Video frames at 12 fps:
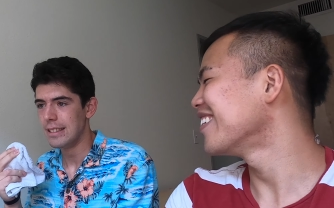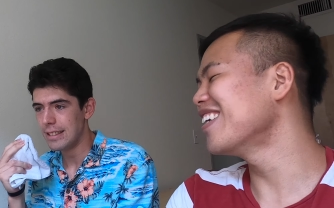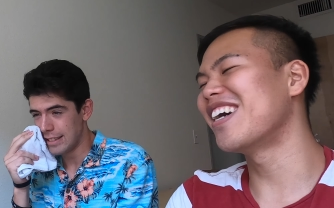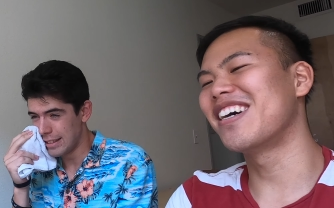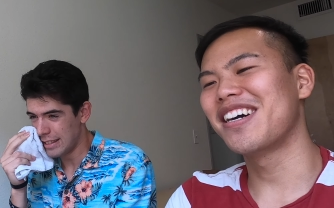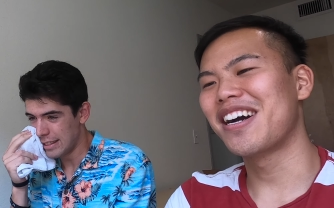
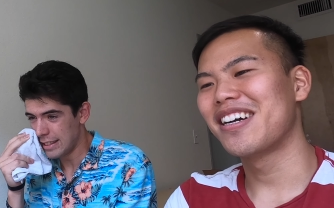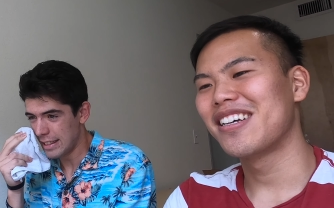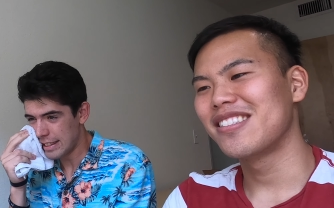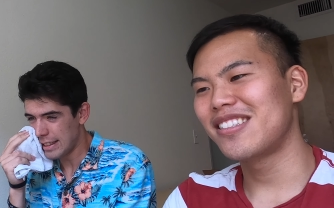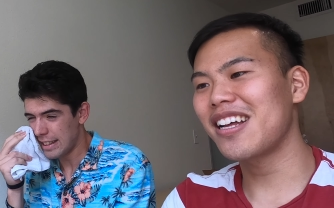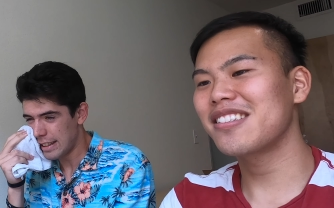Speaker 1: Yeah.
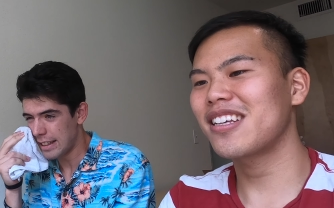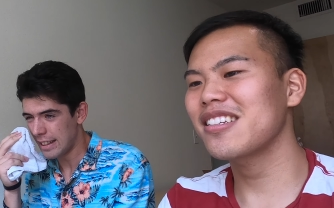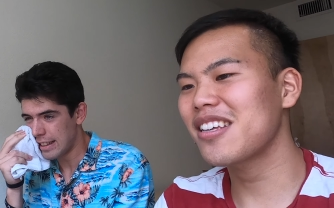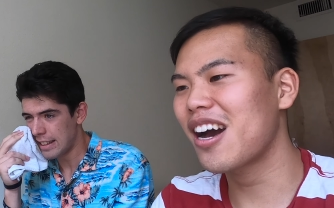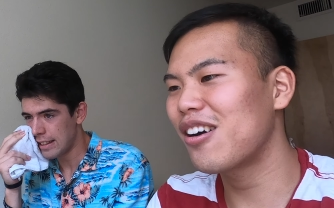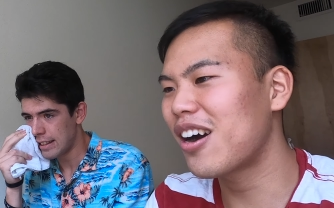That,
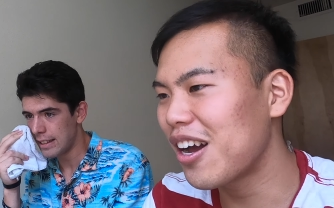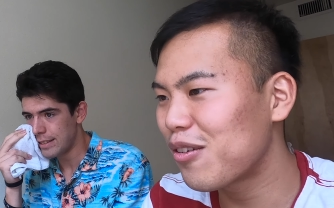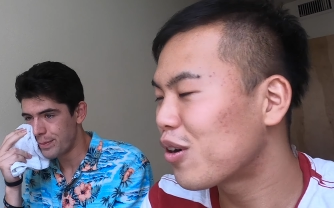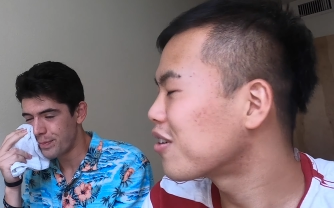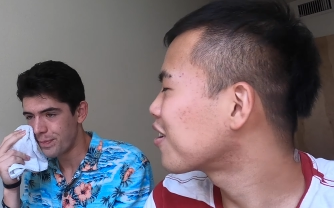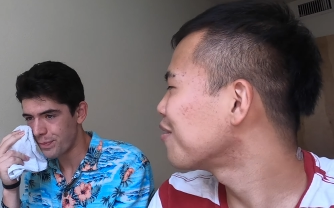that's how
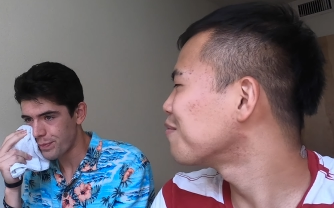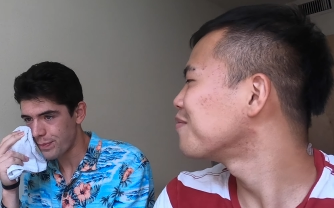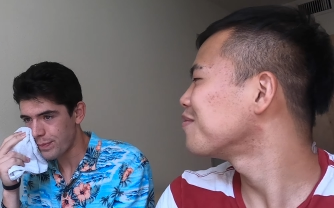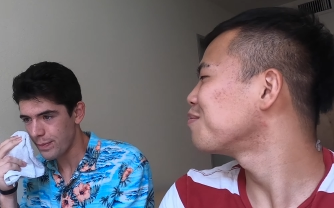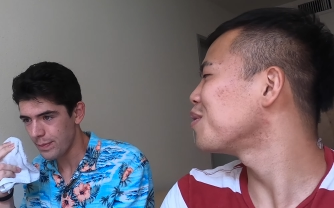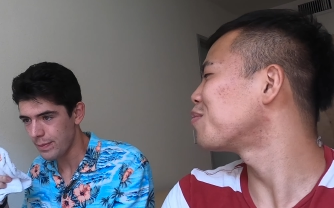I
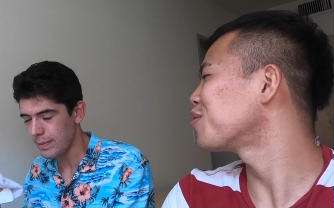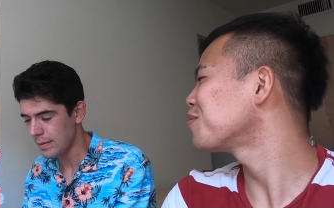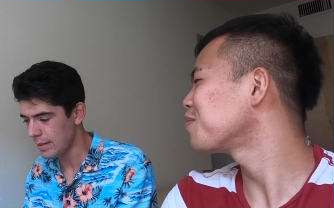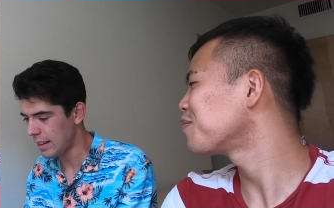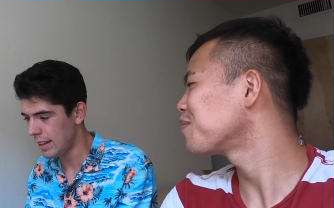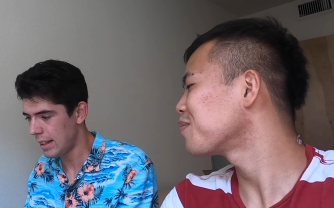welcome people.